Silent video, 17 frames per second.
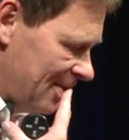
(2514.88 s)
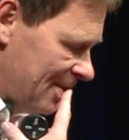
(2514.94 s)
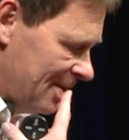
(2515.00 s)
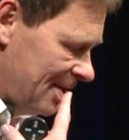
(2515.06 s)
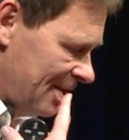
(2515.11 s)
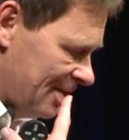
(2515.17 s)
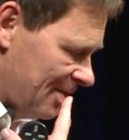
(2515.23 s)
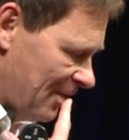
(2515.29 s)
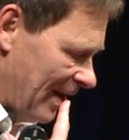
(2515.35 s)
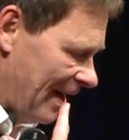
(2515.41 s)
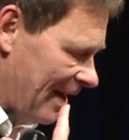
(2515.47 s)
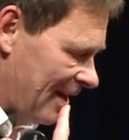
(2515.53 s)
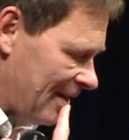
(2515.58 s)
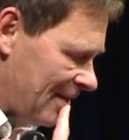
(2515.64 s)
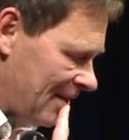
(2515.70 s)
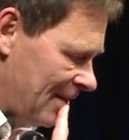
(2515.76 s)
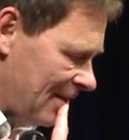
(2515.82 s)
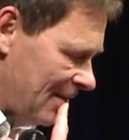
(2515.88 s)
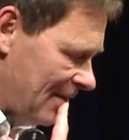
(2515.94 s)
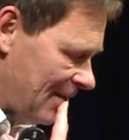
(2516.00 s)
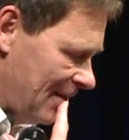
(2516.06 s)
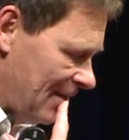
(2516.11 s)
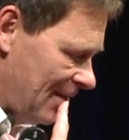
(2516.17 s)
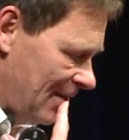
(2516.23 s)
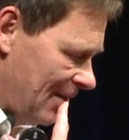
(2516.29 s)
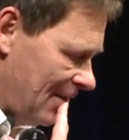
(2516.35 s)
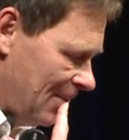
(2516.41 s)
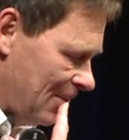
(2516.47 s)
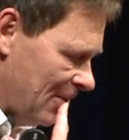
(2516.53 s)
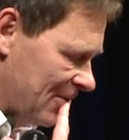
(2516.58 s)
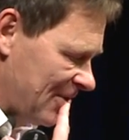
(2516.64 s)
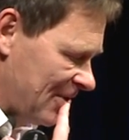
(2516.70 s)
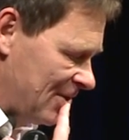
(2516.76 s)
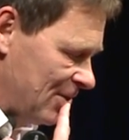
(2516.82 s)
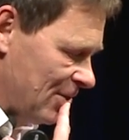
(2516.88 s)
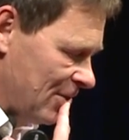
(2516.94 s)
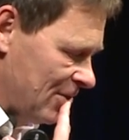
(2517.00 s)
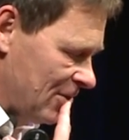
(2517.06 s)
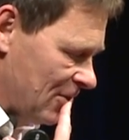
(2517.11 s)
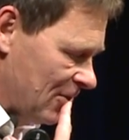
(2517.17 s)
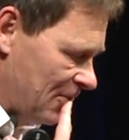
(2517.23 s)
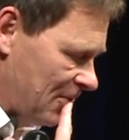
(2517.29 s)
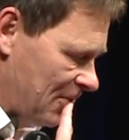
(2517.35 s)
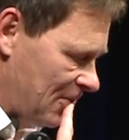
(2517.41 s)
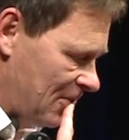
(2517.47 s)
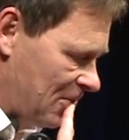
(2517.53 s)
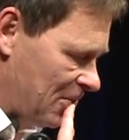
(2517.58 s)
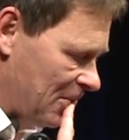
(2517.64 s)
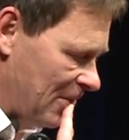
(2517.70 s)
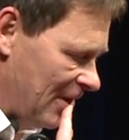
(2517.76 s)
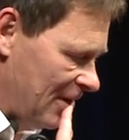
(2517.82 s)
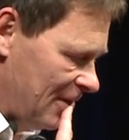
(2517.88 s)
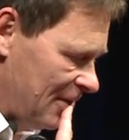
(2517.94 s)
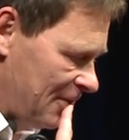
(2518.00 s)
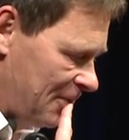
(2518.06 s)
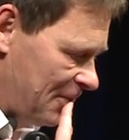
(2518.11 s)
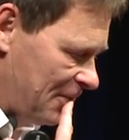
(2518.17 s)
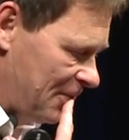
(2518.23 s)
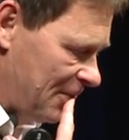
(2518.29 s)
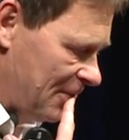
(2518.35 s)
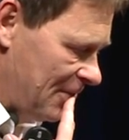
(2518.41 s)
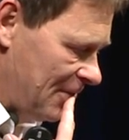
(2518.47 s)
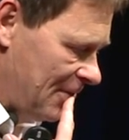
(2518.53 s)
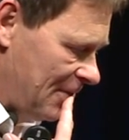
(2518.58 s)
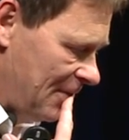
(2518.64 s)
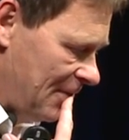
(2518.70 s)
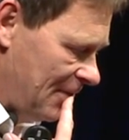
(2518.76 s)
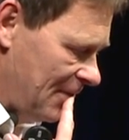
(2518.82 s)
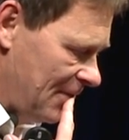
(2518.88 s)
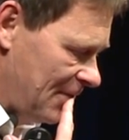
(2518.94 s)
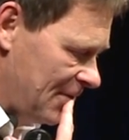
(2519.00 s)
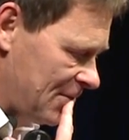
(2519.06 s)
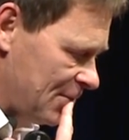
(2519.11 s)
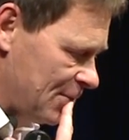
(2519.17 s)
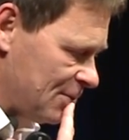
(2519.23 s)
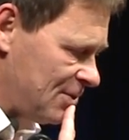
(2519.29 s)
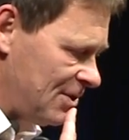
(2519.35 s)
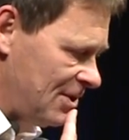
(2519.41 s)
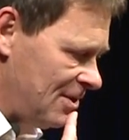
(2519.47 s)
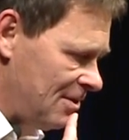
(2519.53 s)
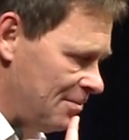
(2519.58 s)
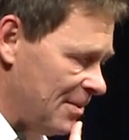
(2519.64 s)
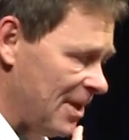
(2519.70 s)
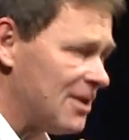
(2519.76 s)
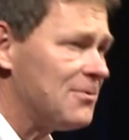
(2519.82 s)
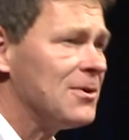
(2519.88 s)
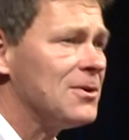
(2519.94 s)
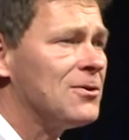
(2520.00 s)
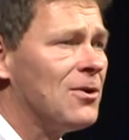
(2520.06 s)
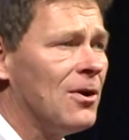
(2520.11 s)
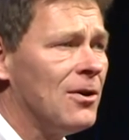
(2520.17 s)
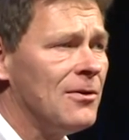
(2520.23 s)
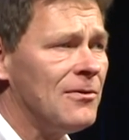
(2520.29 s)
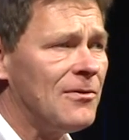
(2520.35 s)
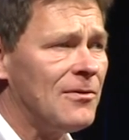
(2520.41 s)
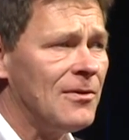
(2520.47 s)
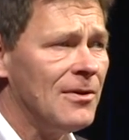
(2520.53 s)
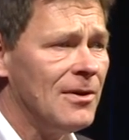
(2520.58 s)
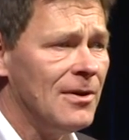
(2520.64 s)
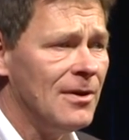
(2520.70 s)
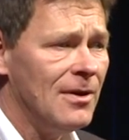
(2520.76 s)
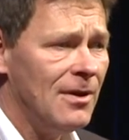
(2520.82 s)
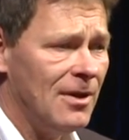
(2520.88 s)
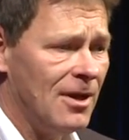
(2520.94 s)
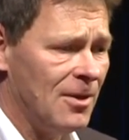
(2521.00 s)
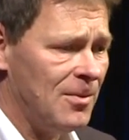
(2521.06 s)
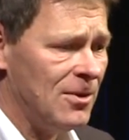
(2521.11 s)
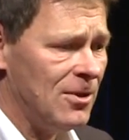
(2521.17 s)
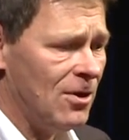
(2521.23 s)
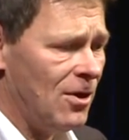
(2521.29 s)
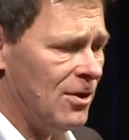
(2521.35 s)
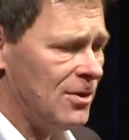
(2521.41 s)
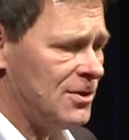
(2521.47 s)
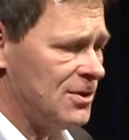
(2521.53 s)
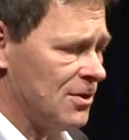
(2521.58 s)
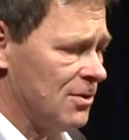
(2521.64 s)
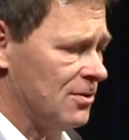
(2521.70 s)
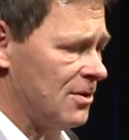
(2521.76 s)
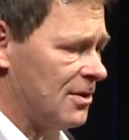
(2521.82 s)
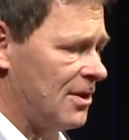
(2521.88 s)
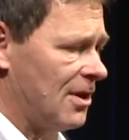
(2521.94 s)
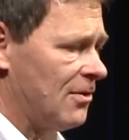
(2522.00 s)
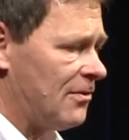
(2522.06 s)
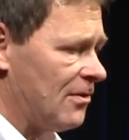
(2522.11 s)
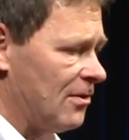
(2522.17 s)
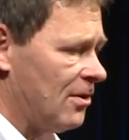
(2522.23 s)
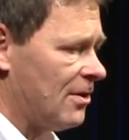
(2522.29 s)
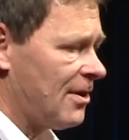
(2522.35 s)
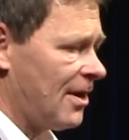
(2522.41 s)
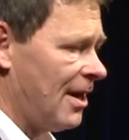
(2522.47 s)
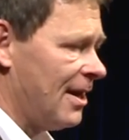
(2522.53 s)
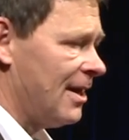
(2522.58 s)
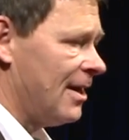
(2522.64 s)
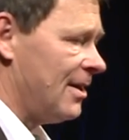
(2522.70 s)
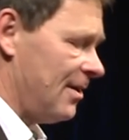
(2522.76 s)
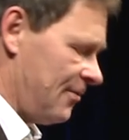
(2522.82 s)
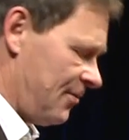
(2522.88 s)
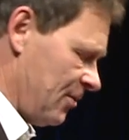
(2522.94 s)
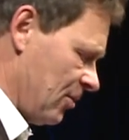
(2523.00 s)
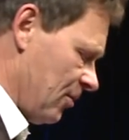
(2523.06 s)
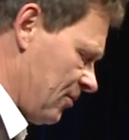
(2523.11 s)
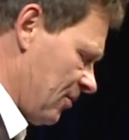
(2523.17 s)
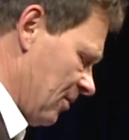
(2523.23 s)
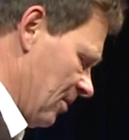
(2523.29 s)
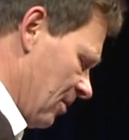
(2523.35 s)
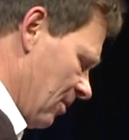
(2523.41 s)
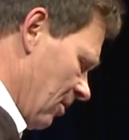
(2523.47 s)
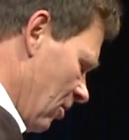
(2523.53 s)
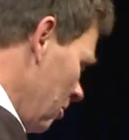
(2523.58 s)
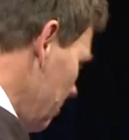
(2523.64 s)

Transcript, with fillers: the Dragon was at the order of 12, 13 metric tons that we launched, so it, goes a lot higher if you go to lower